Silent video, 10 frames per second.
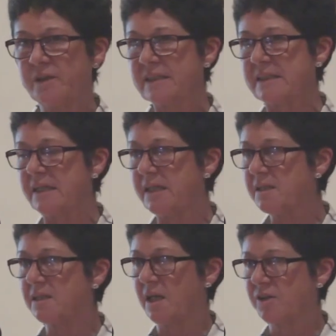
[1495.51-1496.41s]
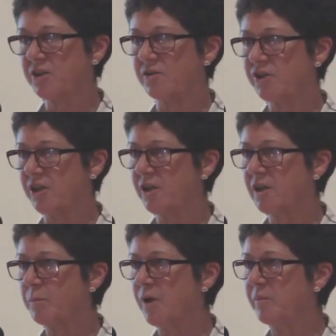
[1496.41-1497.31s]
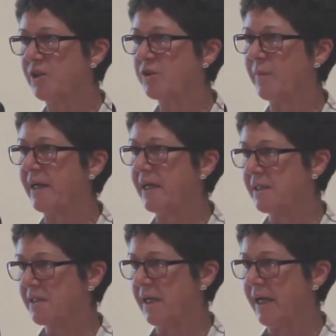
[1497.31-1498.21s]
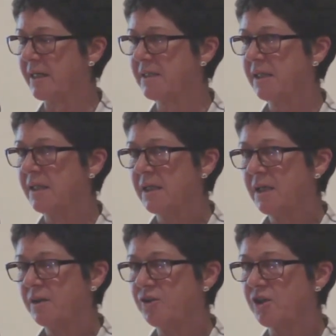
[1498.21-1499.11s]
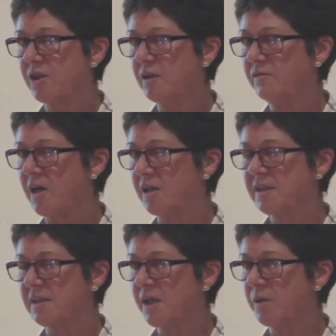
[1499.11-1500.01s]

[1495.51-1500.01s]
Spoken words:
but it's an international journal published by Intellect, the Journal of Arts and